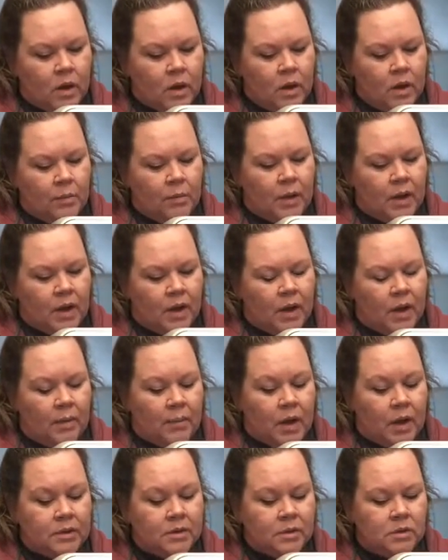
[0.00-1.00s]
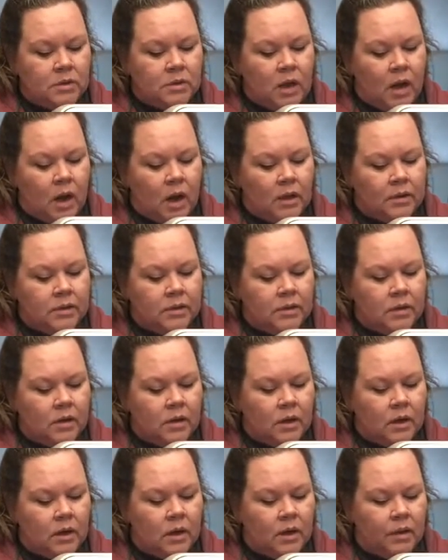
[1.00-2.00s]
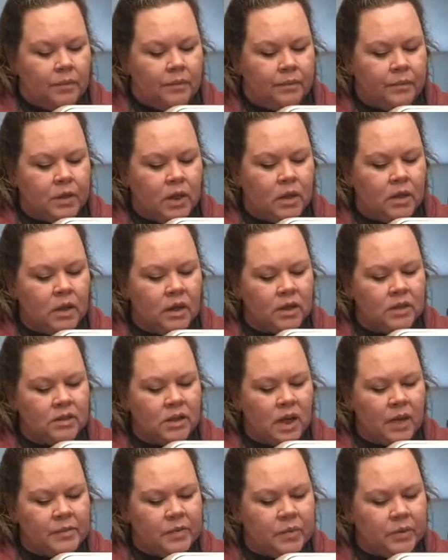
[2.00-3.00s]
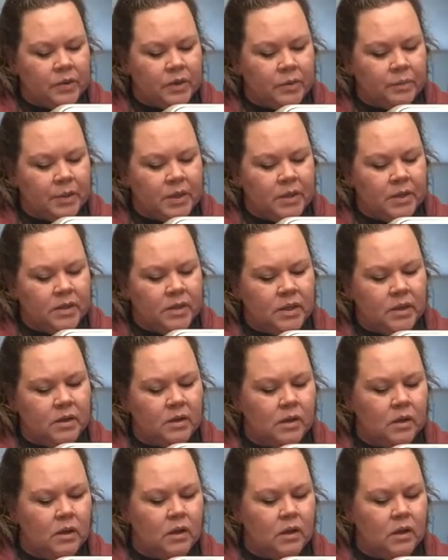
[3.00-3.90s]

but I'm also not, a lot of times when you're piecing,